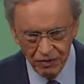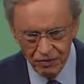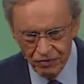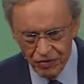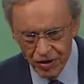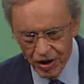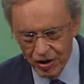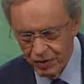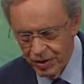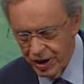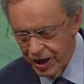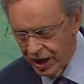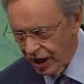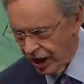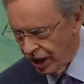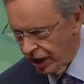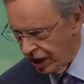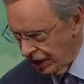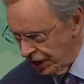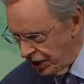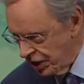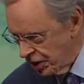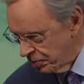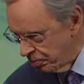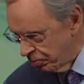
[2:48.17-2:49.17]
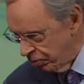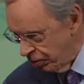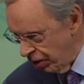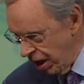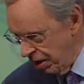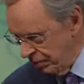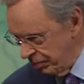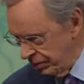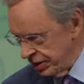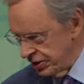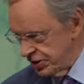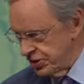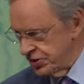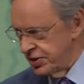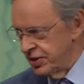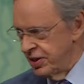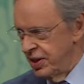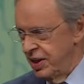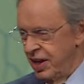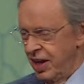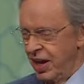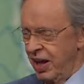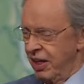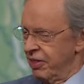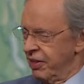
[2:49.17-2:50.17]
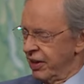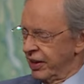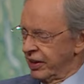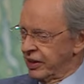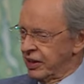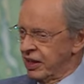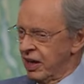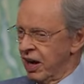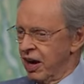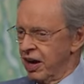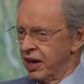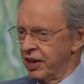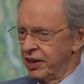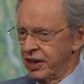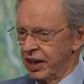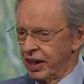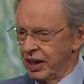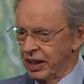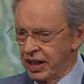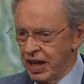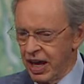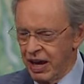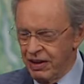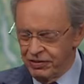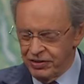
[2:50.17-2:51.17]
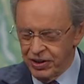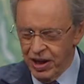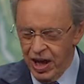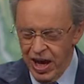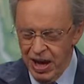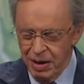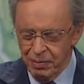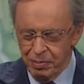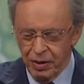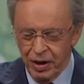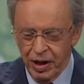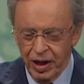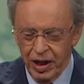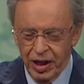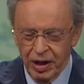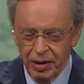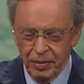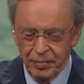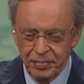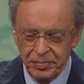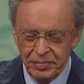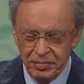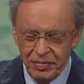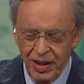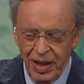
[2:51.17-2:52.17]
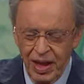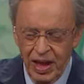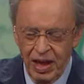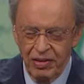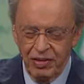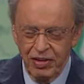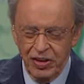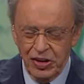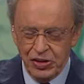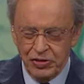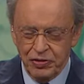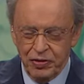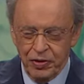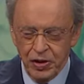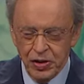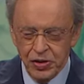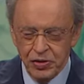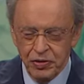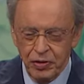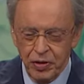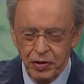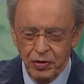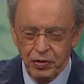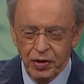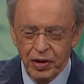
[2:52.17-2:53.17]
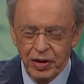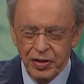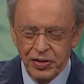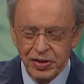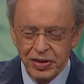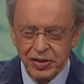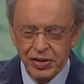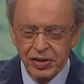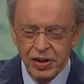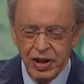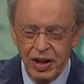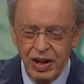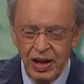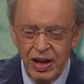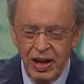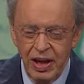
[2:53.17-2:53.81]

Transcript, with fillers: very clear promise that God gave to Abraham in these first few verses,